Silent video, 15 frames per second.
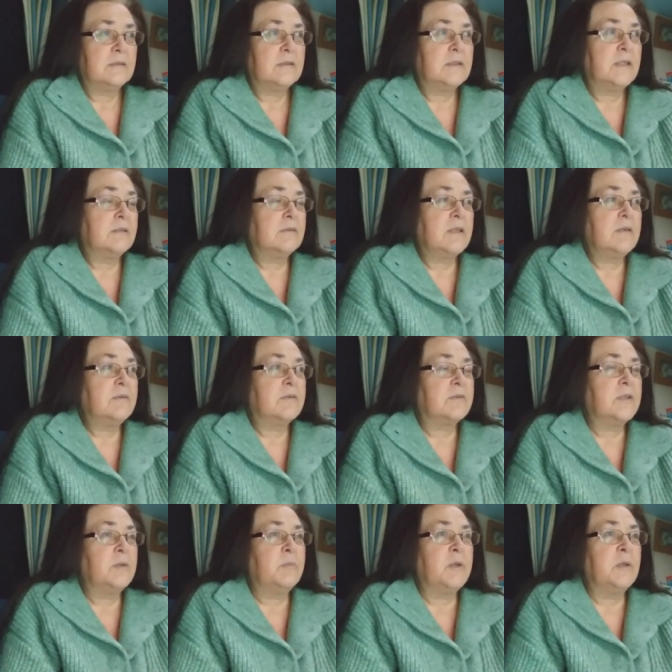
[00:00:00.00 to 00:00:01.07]
They'll go
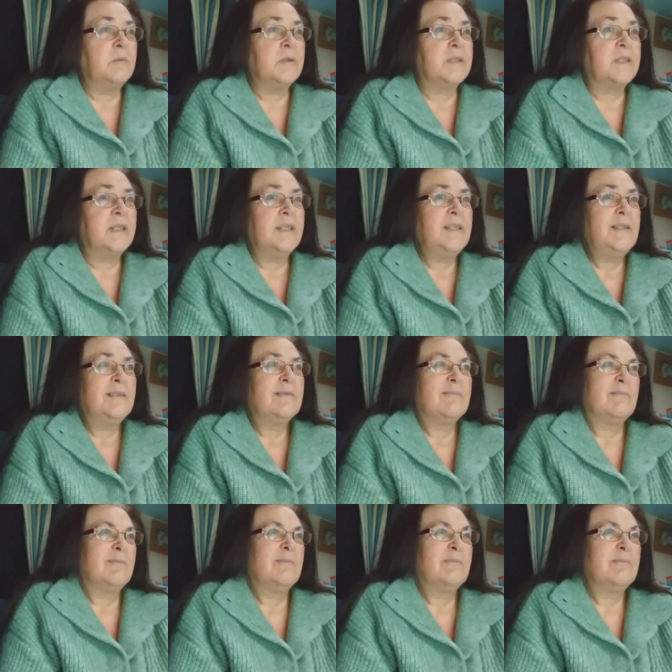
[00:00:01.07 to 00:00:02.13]
through puberty
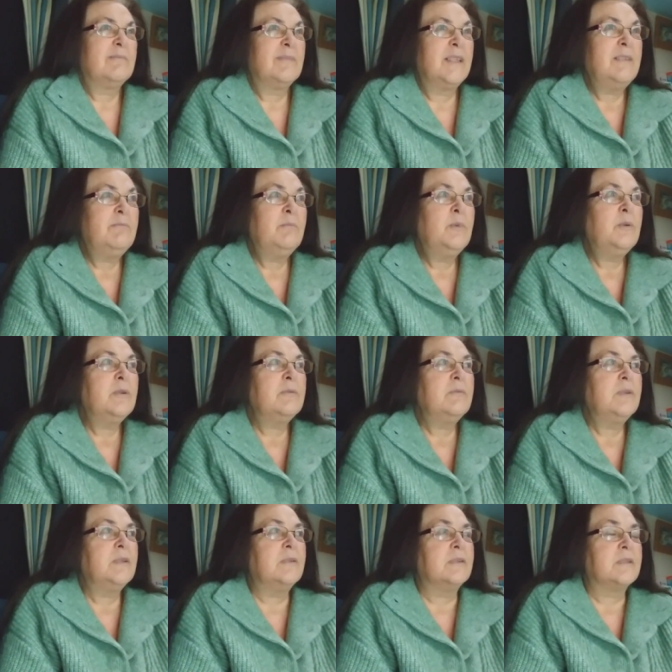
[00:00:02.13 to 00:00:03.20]
even more
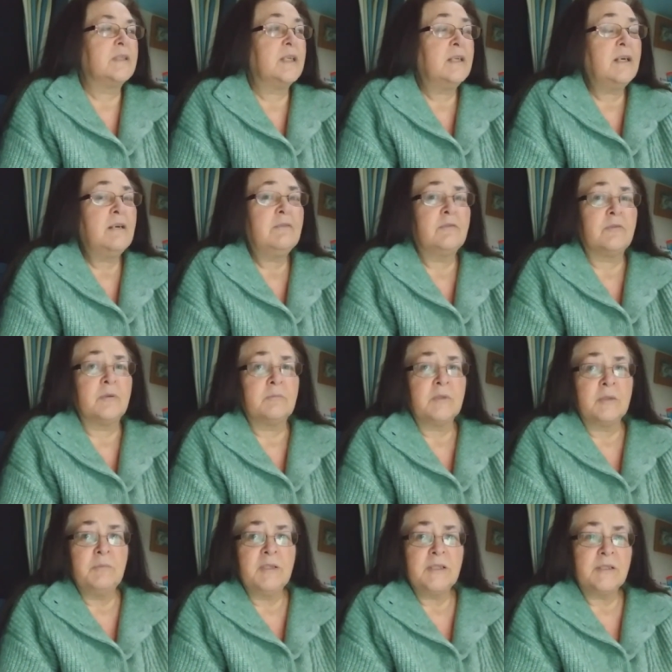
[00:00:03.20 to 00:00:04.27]
confused, and half of them
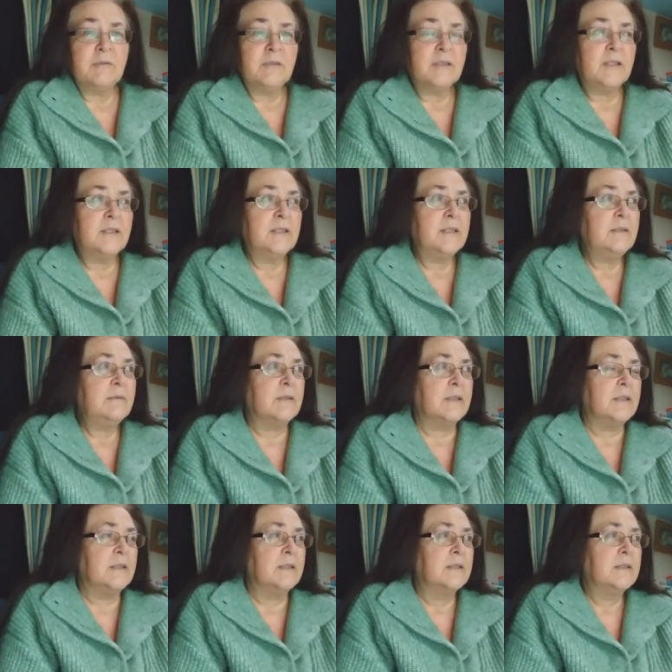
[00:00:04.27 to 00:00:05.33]
commit suicide anyway.